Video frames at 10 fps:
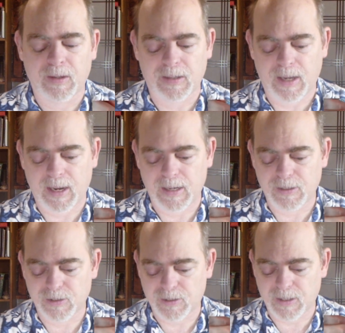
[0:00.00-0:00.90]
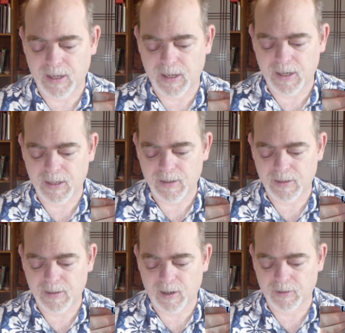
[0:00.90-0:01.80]
a just a
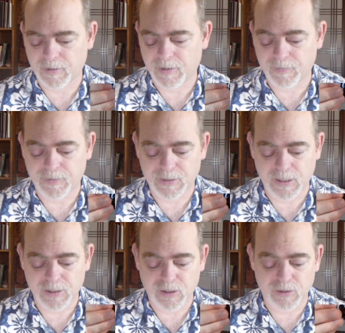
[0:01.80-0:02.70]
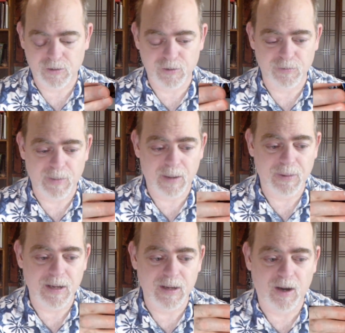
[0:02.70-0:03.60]
cognitive decision to
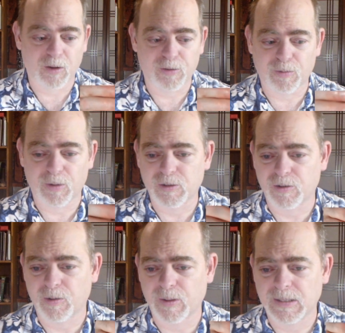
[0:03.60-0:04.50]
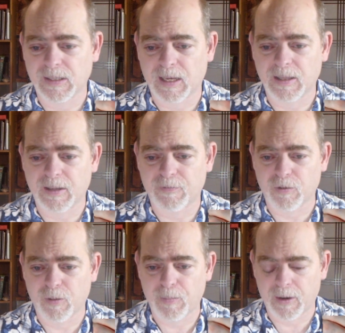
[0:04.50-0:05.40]
maybe alter what you're doing slightly for
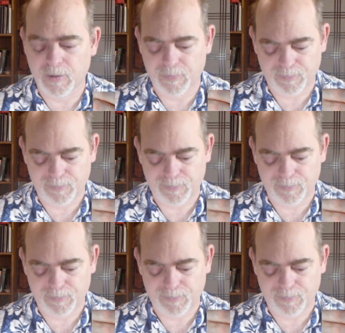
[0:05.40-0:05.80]
the better.